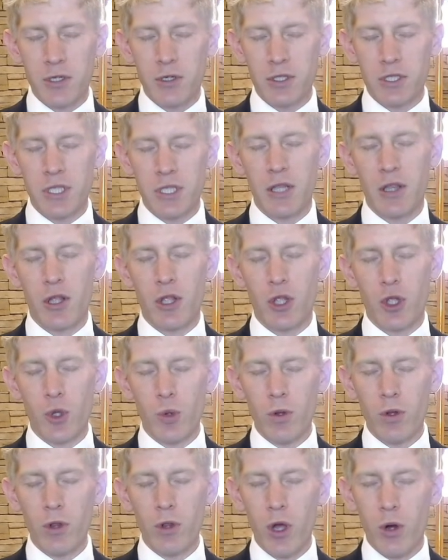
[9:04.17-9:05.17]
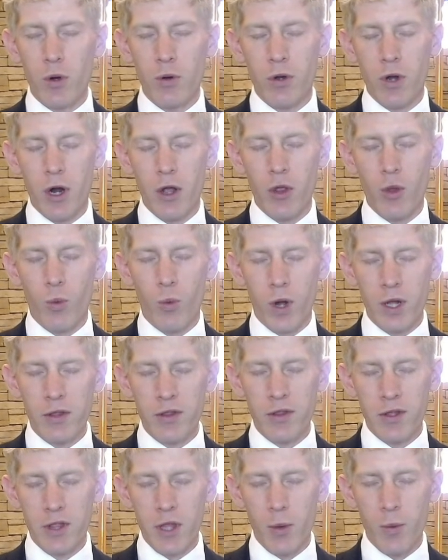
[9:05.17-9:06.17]
understand that you alone are the one
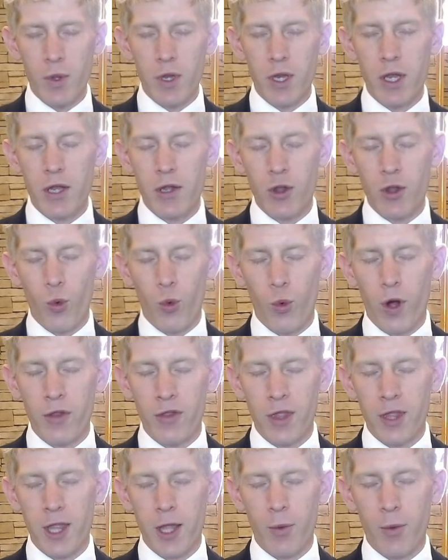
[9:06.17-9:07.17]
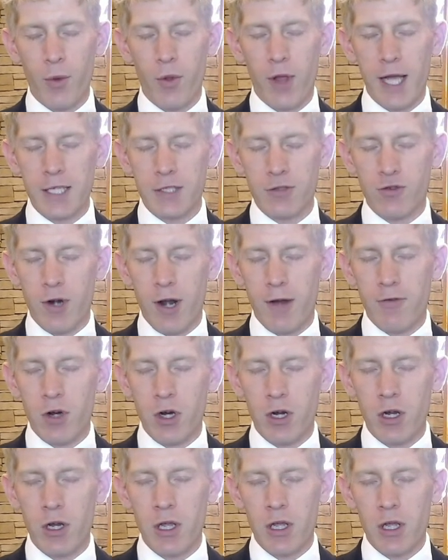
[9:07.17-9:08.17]
thing that we need, the one thing that will last
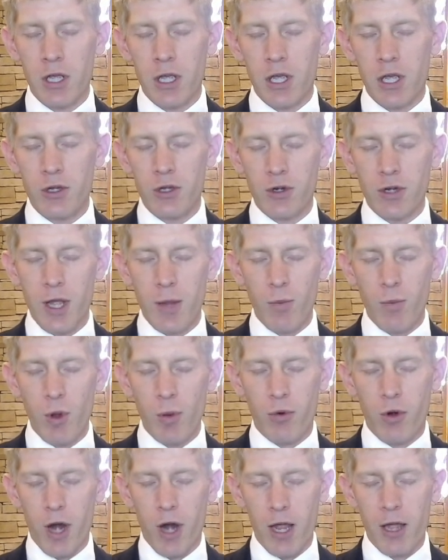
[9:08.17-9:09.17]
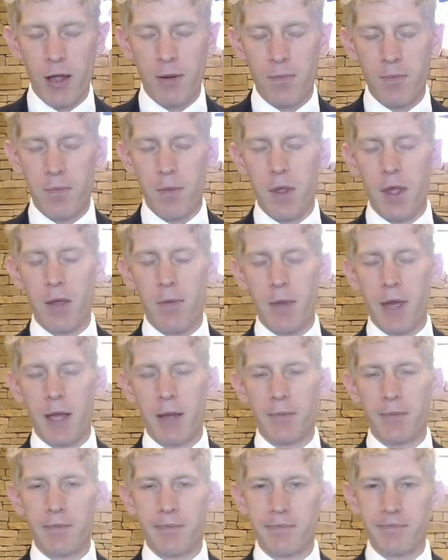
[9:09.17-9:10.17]
forever. In your name we pray.
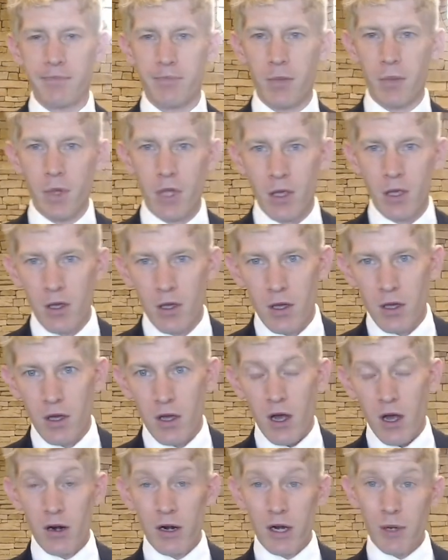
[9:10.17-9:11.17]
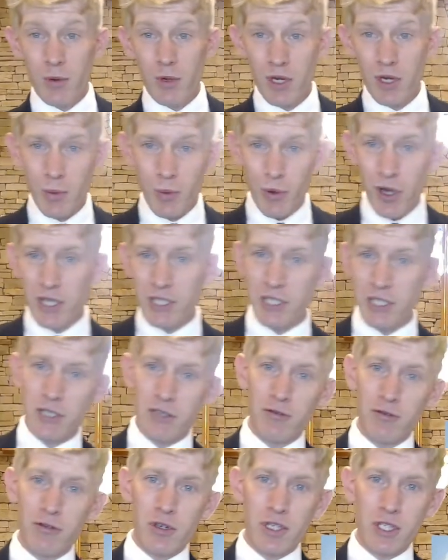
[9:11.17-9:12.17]
Amen. All right, we're going to pause
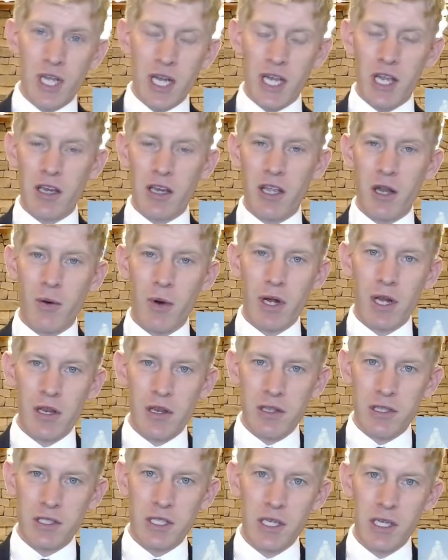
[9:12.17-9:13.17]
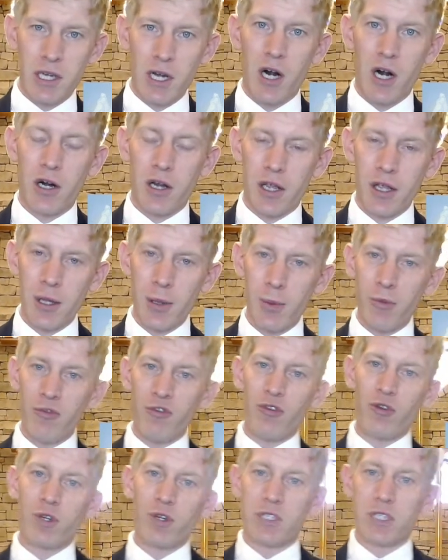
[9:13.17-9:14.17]
here for a second, get ready to sing our hymn
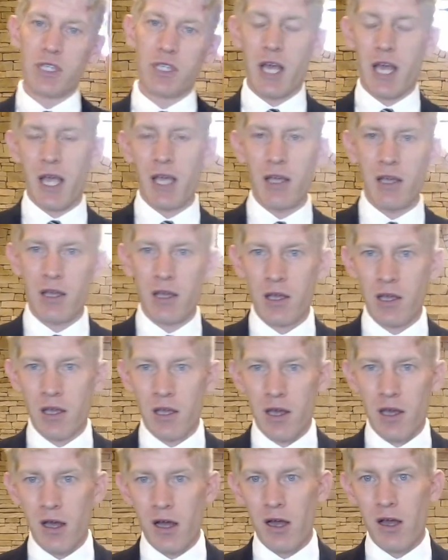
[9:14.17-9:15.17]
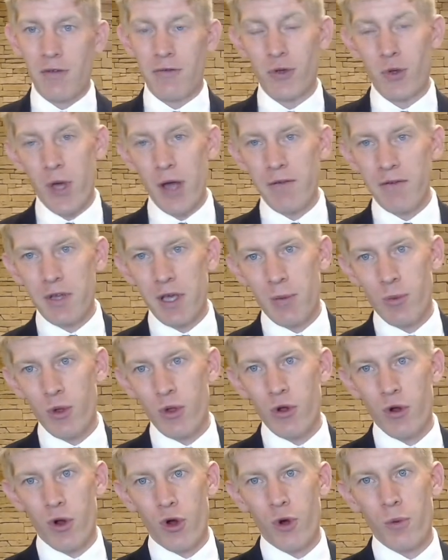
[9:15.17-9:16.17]
for today. Uh, if you have a
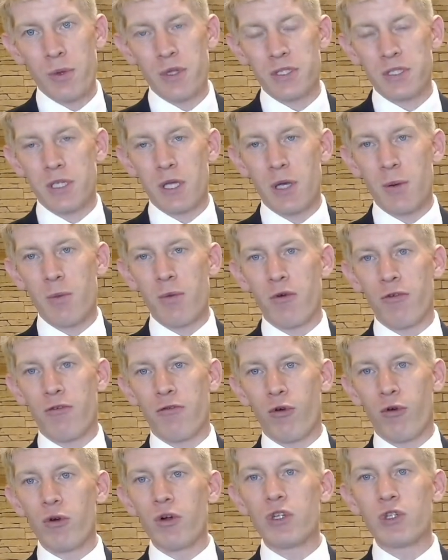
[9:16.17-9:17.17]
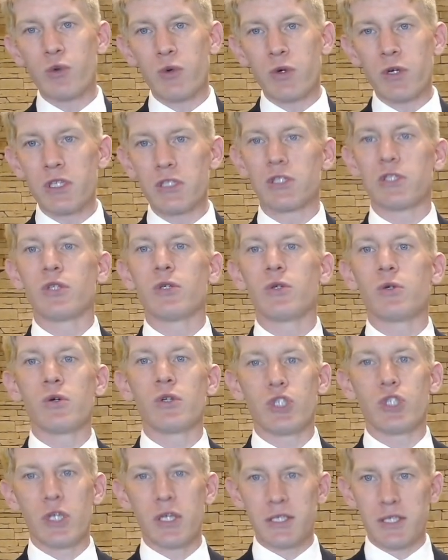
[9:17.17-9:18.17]
hymnal at home, it's hymn
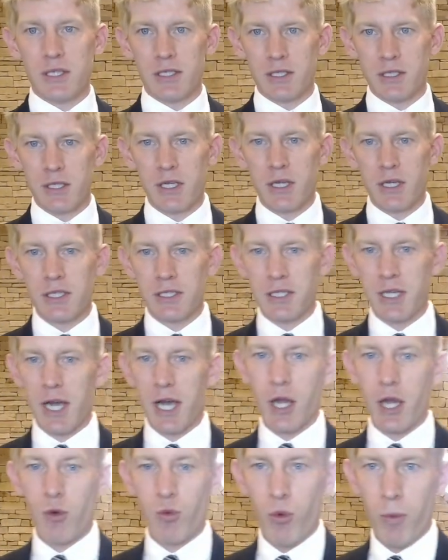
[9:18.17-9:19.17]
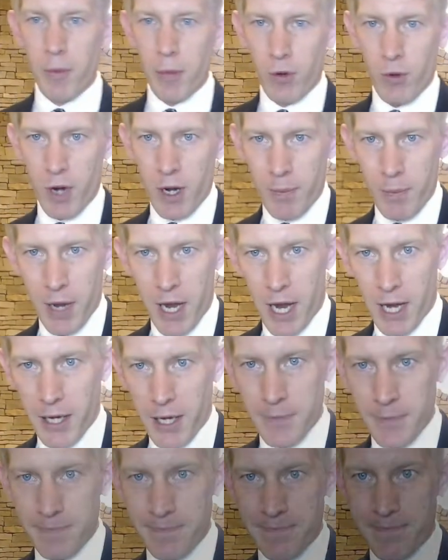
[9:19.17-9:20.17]
422, Jesus Lead Us On. We'll be right back.